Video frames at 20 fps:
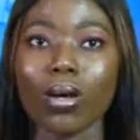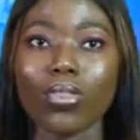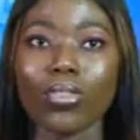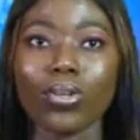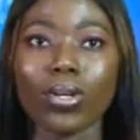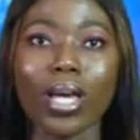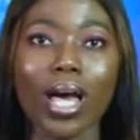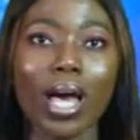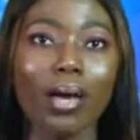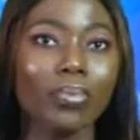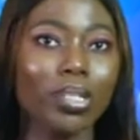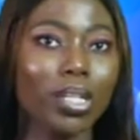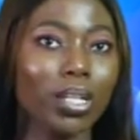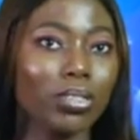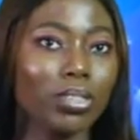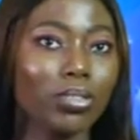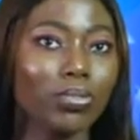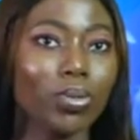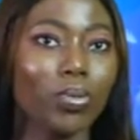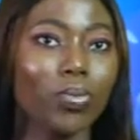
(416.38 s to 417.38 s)
The
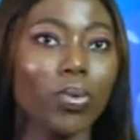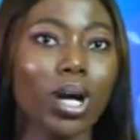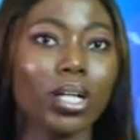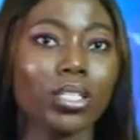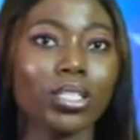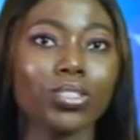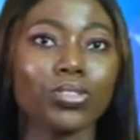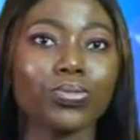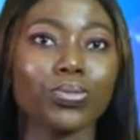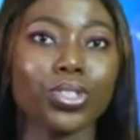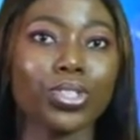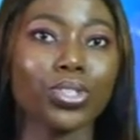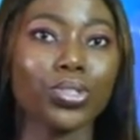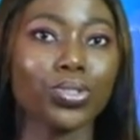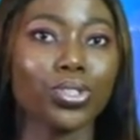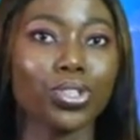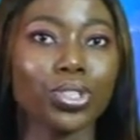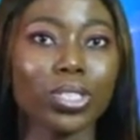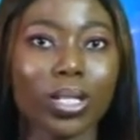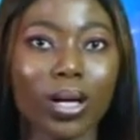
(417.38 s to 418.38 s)
cabinet in Rwanda has
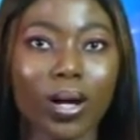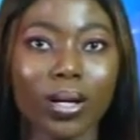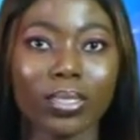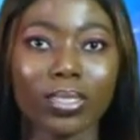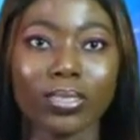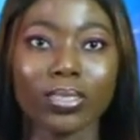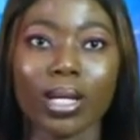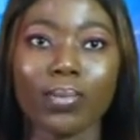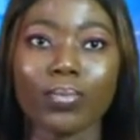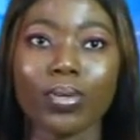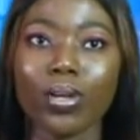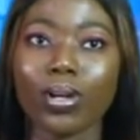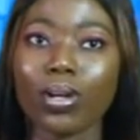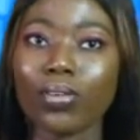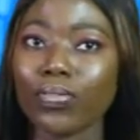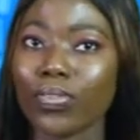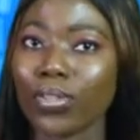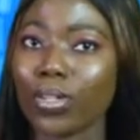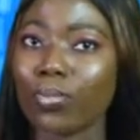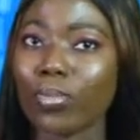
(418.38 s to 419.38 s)
reduced nighttime
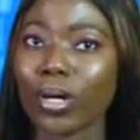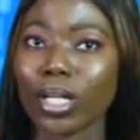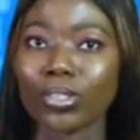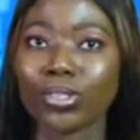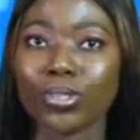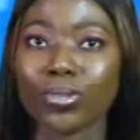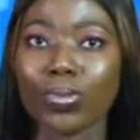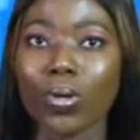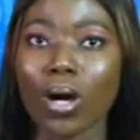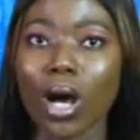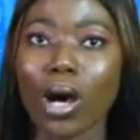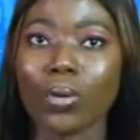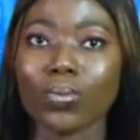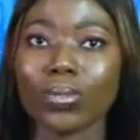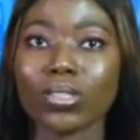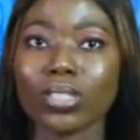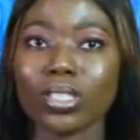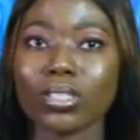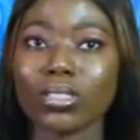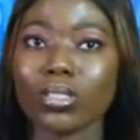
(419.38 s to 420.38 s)
curfew by 2
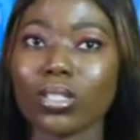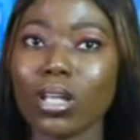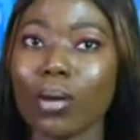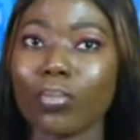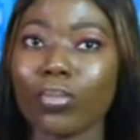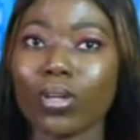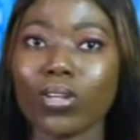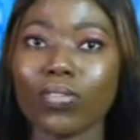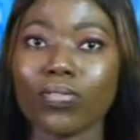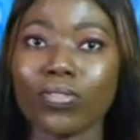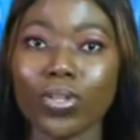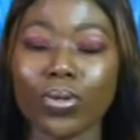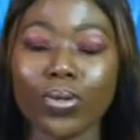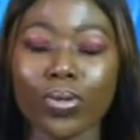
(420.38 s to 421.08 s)
hours as the number of new